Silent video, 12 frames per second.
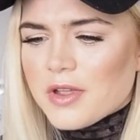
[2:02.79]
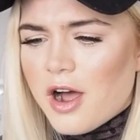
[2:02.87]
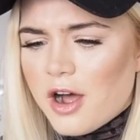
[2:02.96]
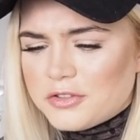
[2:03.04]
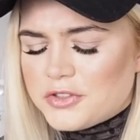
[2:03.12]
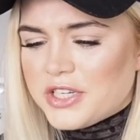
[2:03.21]

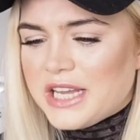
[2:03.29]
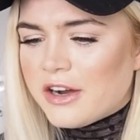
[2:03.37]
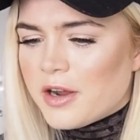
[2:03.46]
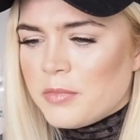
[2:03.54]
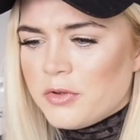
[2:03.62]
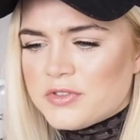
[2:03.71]
after a year
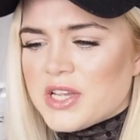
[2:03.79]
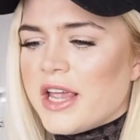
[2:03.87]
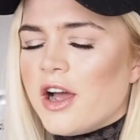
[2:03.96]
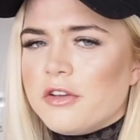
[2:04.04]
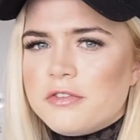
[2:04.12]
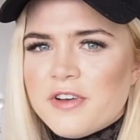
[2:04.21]
I moved
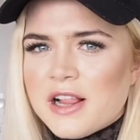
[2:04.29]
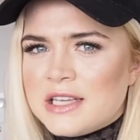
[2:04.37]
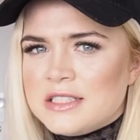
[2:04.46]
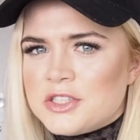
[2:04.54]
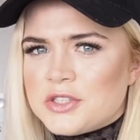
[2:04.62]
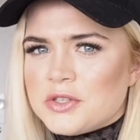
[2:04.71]
here, I fell
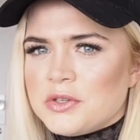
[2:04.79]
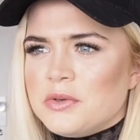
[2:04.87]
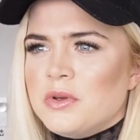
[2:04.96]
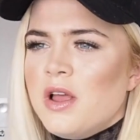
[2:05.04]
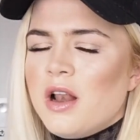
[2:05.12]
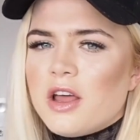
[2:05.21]

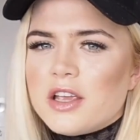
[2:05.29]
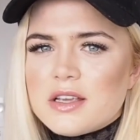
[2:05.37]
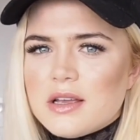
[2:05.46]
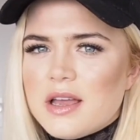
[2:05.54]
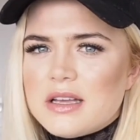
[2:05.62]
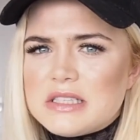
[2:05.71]
into
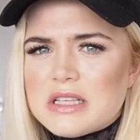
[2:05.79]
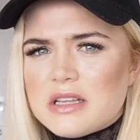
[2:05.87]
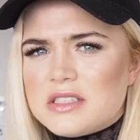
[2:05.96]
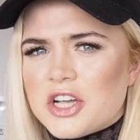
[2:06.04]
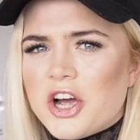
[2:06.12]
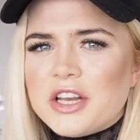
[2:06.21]
like
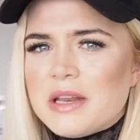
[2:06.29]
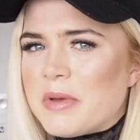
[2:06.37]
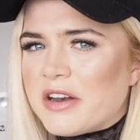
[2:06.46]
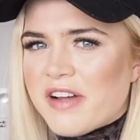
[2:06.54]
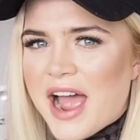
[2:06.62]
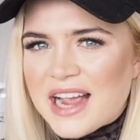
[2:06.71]
a tiny
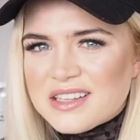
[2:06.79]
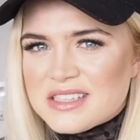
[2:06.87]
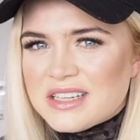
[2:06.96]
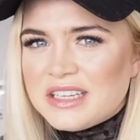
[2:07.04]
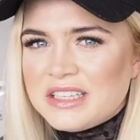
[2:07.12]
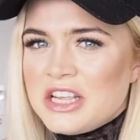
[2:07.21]
bit of
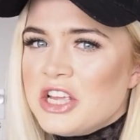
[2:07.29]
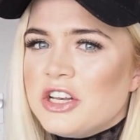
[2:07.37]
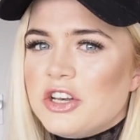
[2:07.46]
acting.